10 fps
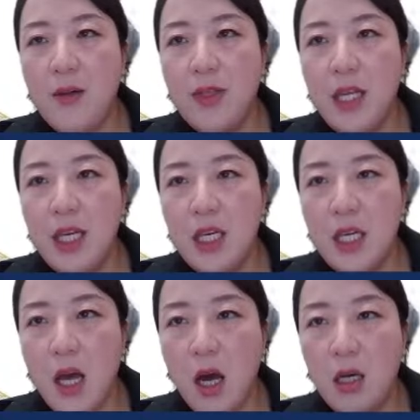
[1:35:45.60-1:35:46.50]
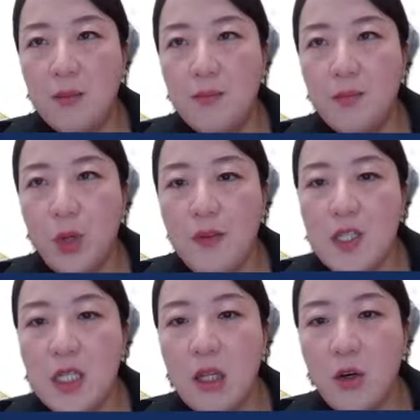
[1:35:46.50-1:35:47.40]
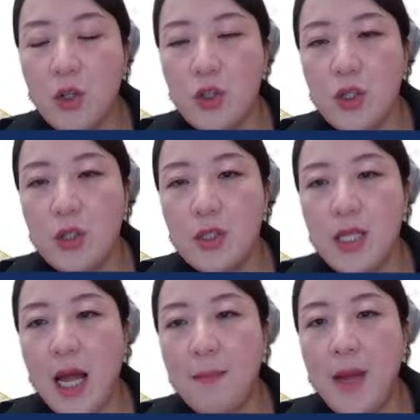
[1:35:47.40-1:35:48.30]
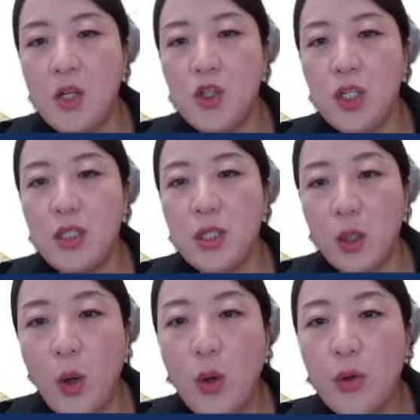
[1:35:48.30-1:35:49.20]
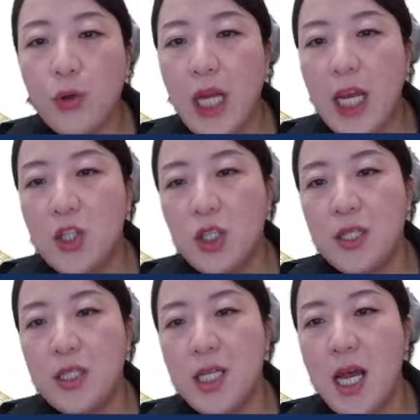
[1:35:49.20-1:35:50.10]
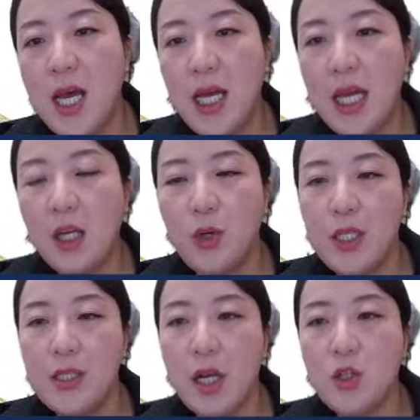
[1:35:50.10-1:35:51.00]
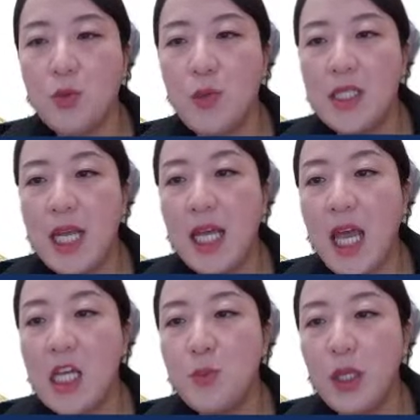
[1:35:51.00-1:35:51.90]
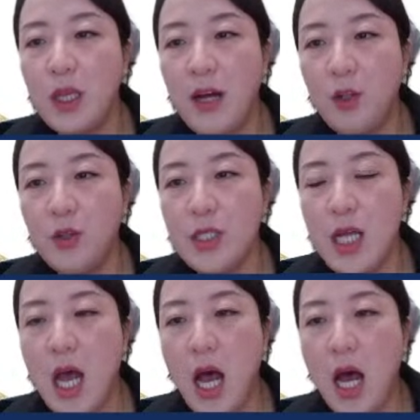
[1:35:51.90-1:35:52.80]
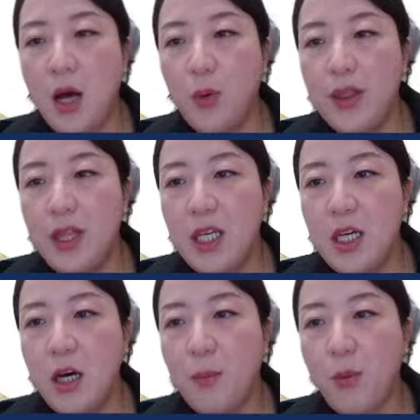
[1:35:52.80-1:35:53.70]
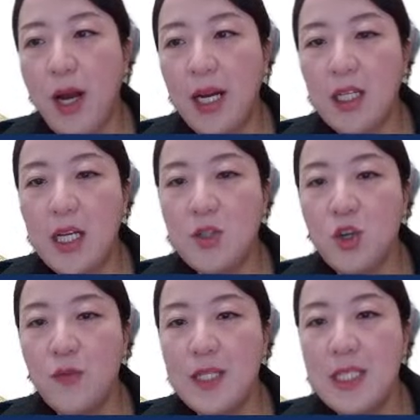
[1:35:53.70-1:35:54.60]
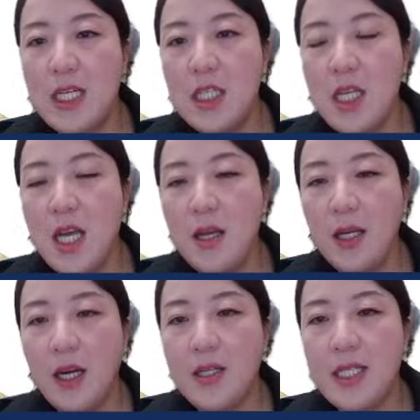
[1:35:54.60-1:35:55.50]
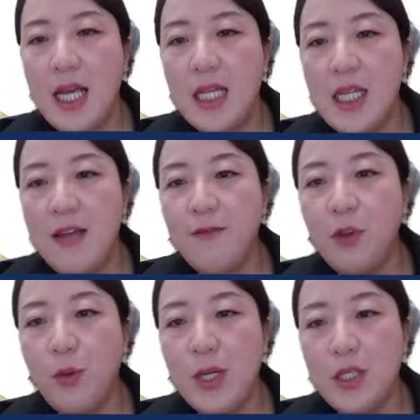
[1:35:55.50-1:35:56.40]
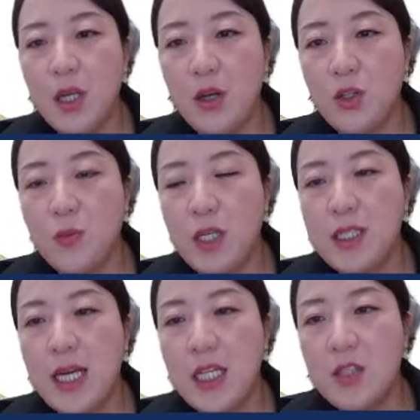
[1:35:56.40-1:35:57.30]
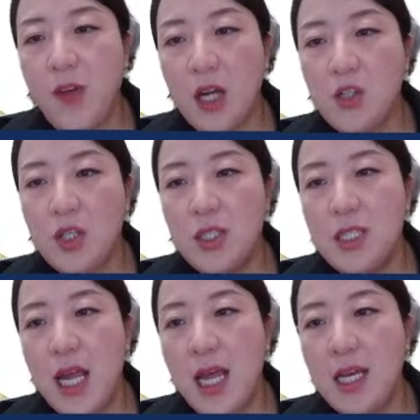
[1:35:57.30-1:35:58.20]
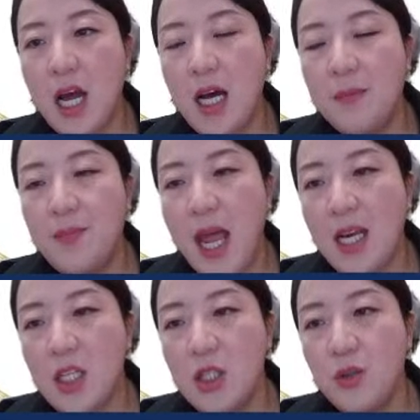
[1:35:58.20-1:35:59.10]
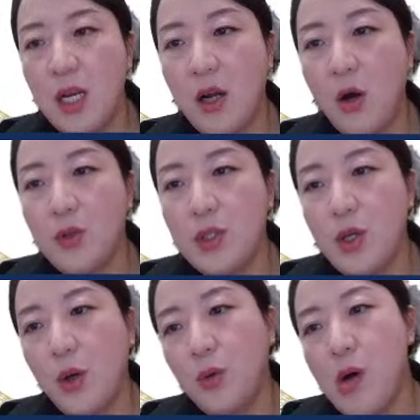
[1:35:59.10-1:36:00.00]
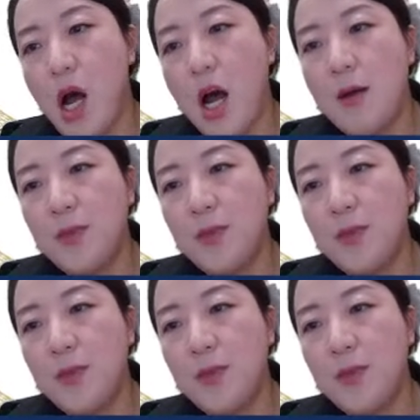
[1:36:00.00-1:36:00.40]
the previous literatures that mentions the co-creations increase customers' engagement levels with the product and services, because it influenced customer satisfactions and attitude, and also the